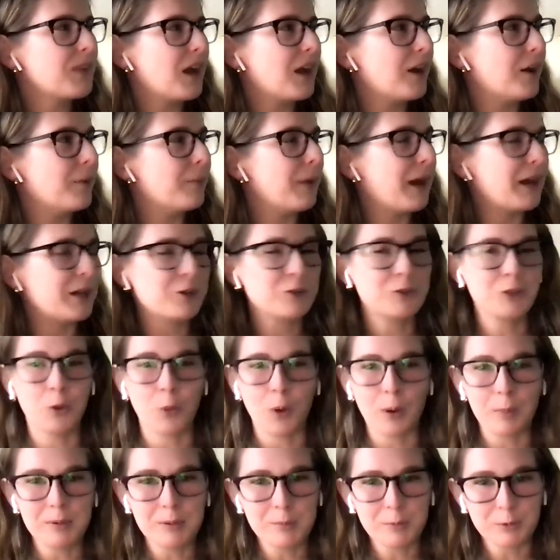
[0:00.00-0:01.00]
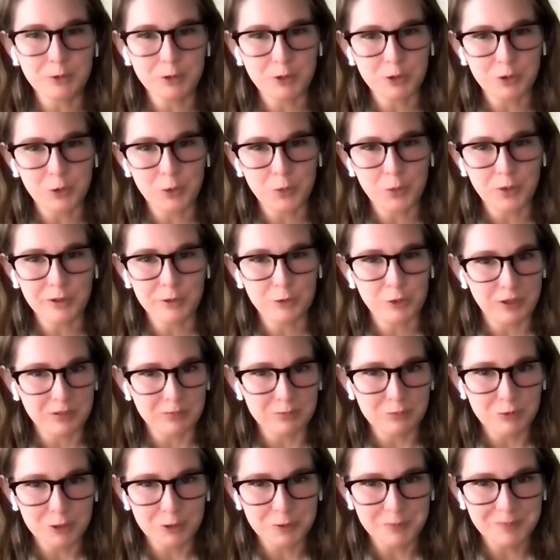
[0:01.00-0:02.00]
I don't know what people do with
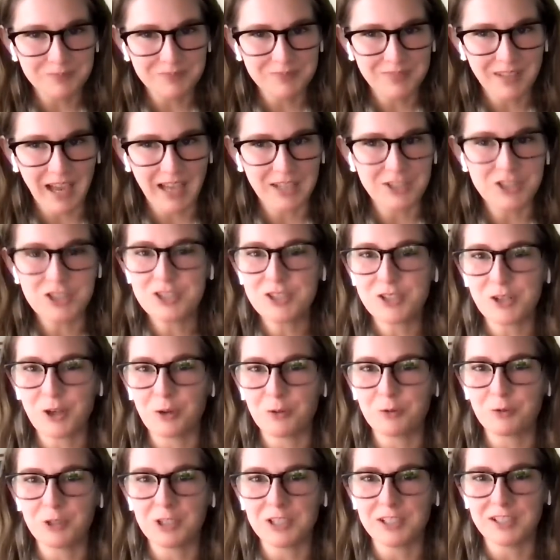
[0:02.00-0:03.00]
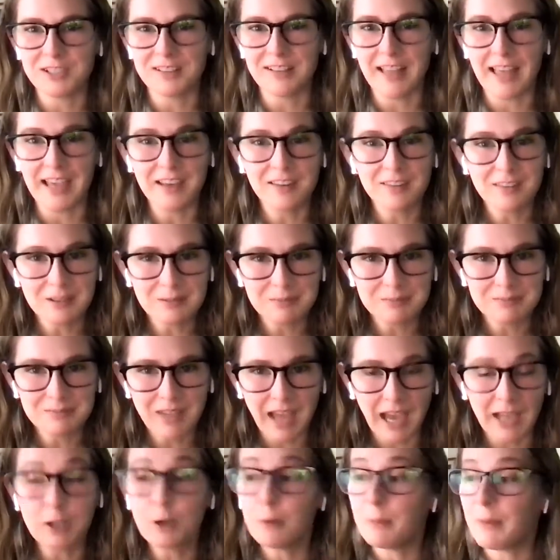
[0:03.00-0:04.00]
grapefruit. I just don't really like them.
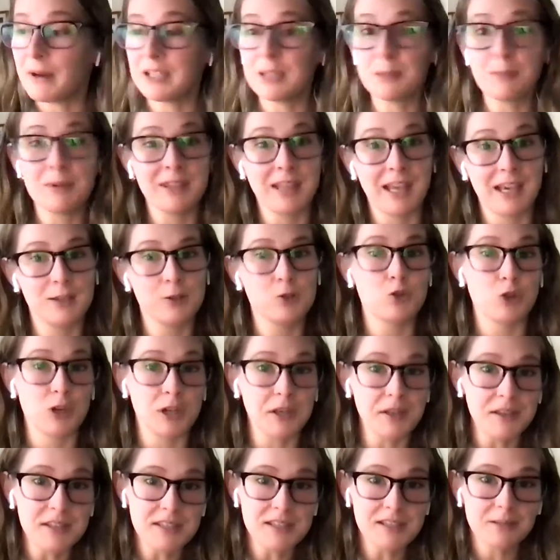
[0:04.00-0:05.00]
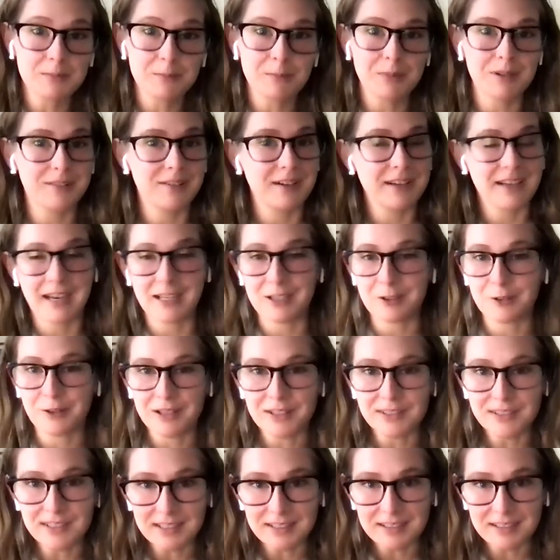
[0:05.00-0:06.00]
I don't mind them in like drinks, but like I don't like